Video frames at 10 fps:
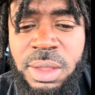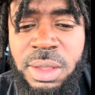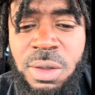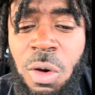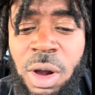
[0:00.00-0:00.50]

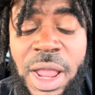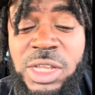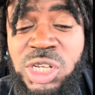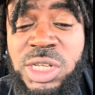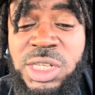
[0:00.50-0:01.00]
or I
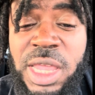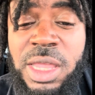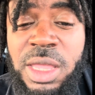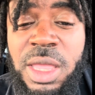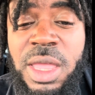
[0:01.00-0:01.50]
should
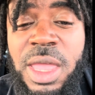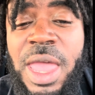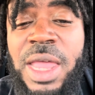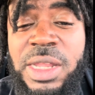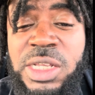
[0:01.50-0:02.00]
say
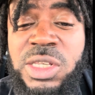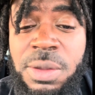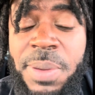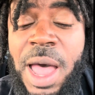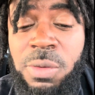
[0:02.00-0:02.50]
at least the
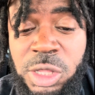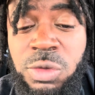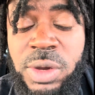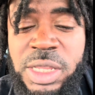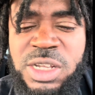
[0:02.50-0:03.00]
Power
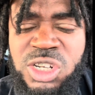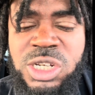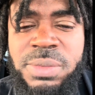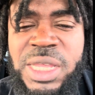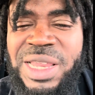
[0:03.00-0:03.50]
3. There
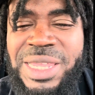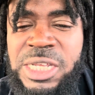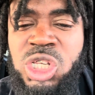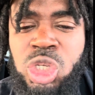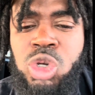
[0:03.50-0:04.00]
should be at
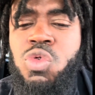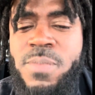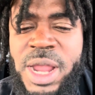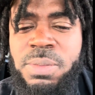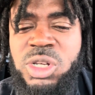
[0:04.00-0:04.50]
least 2
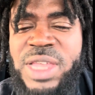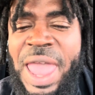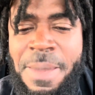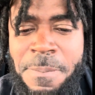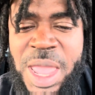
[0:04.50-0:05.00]
members
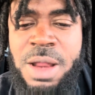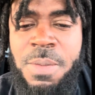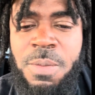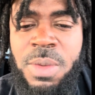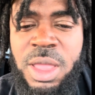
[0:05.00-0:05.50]
at
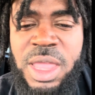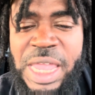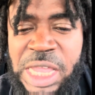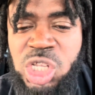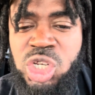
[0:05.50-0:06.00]
minimum
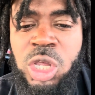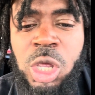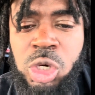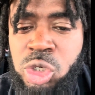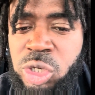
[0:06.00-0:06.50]
each.
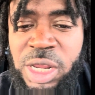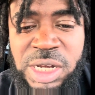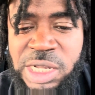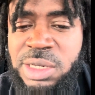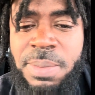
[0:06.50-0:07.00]
It
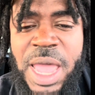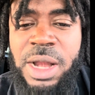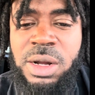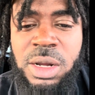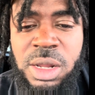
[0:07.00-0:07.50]
doesn't
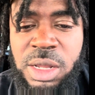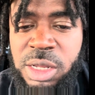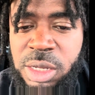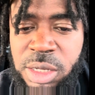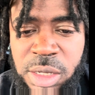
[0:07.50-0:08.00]
matter.
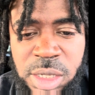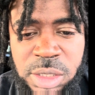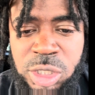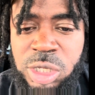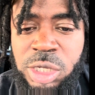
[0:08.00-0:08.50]

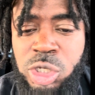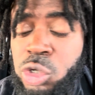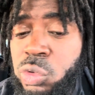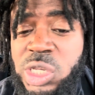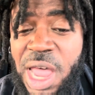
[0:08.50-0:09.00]
The
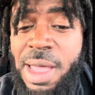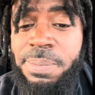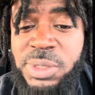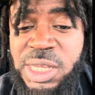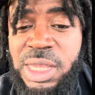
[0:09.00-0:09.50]
2
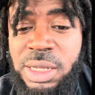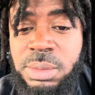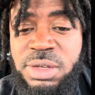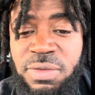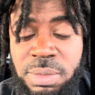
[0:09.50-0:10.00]
top
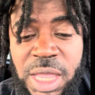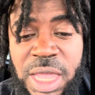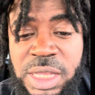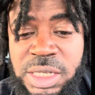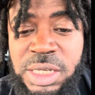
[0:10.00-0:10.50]
teams from the
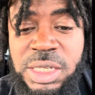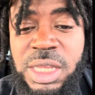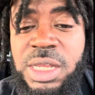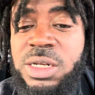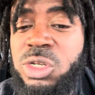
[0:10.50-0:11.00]

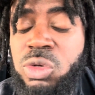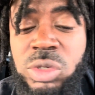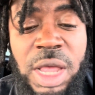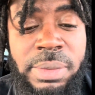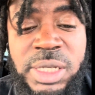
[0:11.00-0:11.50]
SEC, the 2
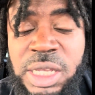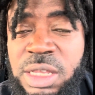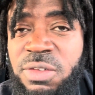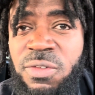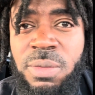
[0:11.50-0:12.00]
top
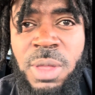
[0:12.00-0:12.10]
teams from